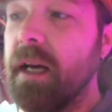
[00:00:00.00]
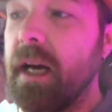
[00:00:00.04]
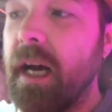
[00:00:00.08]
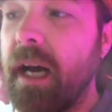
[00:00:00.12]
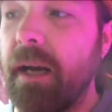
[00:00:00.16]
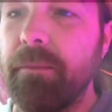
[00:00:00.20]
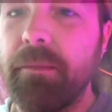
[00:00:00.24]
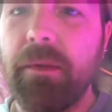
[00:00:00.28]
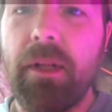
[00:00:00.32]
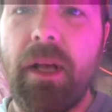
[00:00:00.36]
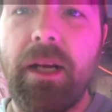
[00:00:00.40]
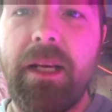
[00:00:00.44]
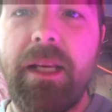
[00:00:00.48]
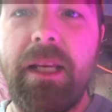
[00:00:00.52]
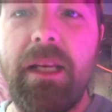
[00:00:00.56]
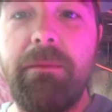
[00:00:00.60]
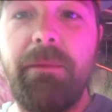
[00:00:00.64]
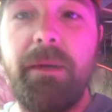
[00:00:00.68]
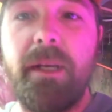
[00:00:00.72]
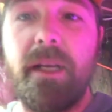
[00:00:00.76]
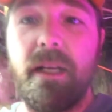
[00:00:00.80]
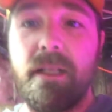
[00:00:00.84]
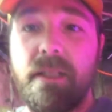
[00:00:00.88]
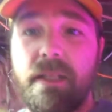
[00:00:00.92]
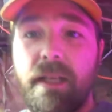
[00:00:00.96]
I'm lucky
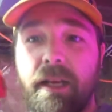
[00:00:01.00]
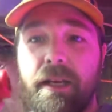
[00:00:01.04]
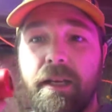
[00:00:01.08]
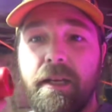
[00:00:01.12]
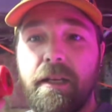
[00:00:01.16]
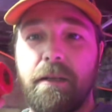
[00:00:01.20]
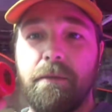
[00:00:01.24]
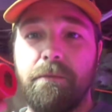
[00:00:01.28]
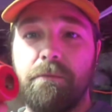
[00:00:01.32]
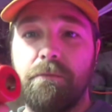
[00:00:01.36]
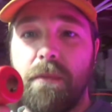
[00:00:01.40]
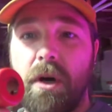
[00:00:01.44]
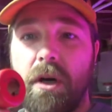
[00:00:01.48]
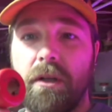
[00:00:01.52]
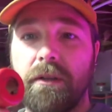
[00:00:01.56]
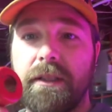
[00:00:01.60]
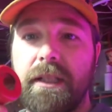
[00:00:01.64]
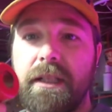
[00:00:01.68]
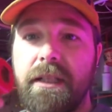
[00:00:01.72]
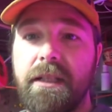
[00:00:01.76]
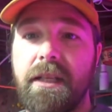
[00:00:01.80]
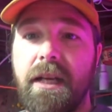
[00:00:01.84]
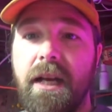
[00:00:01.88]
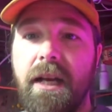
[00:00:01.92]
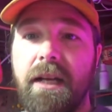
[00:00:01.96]
because I got a
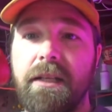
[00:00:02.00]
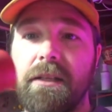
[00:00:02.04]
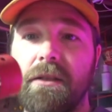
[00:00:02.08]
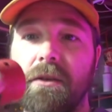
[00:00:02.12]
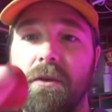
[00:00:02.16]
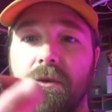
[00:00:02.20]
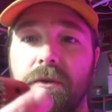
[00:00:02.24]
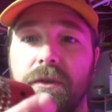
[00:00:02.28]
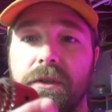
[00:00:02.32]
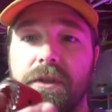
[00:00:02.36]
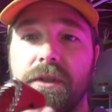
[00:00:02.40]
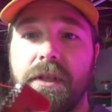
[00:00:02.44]
multi-size hole